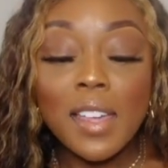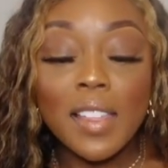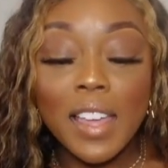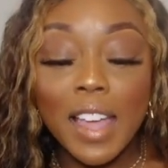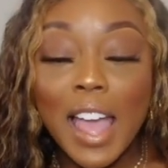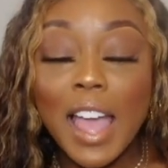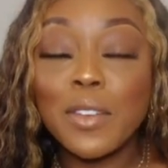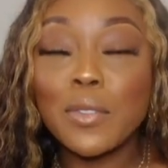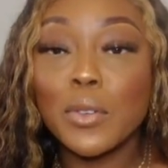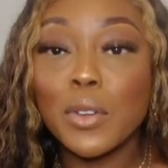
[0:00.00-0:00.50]

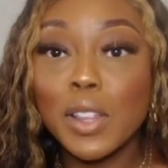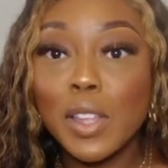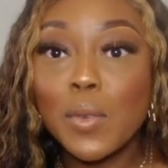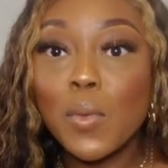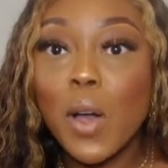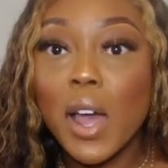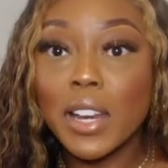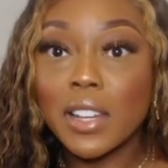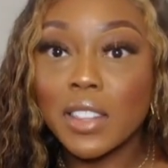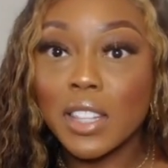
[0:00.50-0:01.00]
Like, I really
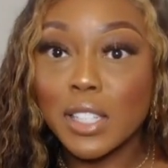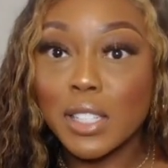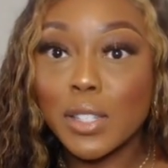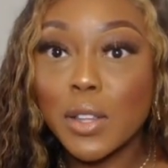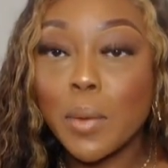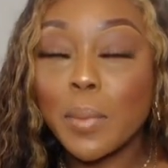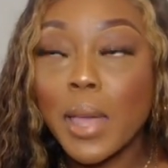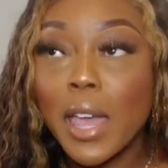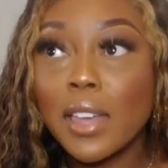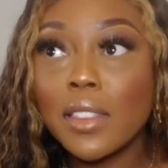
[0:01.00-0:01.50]
wanted these
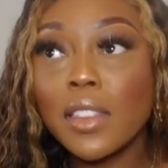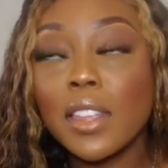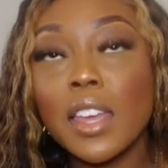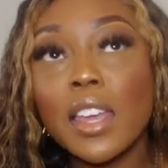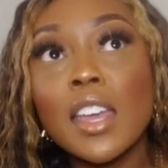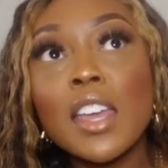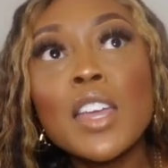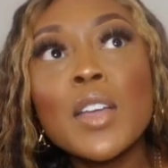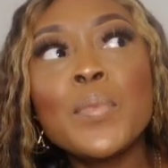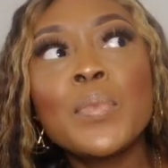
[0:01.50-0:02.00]
so
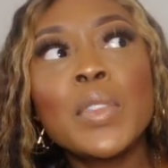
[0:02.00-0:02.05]
badly.